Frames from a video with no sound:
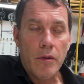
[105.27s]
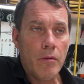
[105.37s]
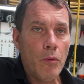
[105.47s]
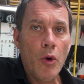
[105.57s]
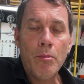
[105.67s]

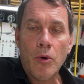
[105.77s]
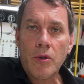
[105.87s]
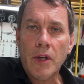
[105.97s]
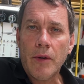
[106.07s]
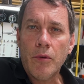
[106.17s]
more
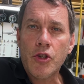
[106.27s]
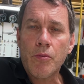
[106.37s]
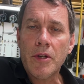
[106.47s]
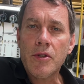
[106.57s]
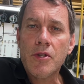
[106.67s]
importantly, which
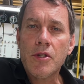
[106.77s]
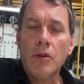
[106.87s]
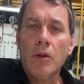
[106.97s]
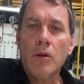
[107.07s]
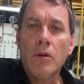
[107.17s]
ones
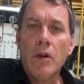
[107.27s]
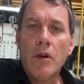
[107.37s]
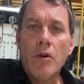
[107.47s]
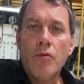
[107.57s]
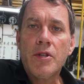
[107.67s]
still
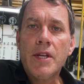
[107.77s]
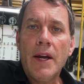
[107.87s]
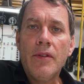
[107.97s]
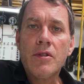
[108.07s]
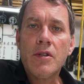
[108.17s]

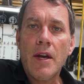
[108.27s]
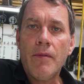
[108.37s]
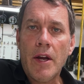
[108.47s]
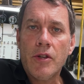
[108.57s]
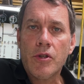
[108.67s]
retain the same
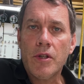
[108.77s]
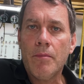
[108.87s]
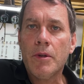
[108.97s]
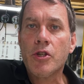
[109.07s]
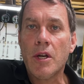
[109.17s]
engine
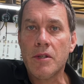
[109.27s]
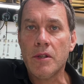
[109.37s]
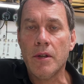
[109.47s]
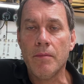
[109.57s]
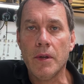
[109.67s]
number, chassis
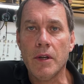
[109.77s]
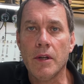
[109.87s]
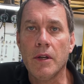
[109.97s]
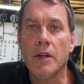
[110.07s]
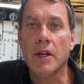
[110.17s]
number,
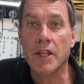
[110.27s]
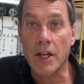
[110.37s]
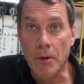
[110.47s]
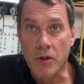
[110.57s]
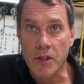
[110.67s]
and
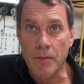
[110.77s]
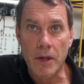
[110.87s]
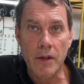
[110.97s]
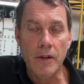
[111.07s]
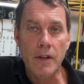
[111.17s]
gearbox number.
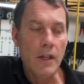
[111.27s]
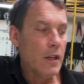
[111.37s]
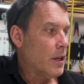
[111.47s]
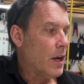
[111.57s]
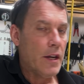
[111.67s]

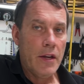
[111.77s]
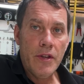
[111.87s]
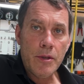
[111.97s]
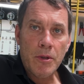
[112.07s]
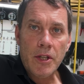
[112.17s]
In
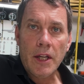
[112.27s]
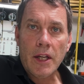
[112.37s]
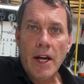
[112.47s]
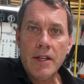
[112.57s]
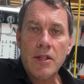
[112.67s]
this particular
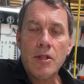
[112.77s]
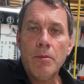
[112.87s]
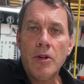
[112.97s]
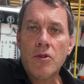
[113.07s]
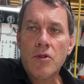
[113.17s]
case, this
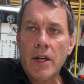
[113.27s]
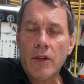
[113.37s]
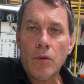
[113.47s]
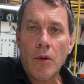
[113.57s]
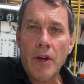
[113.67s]

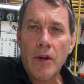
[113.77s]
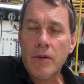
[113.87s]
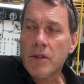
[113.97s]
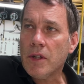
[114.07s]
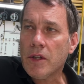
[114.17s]
motorcycle, although it
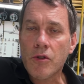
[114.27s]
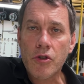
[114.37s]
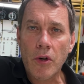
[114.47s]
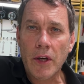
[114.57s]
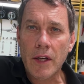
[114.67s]
was in a
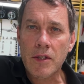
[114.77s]
shocking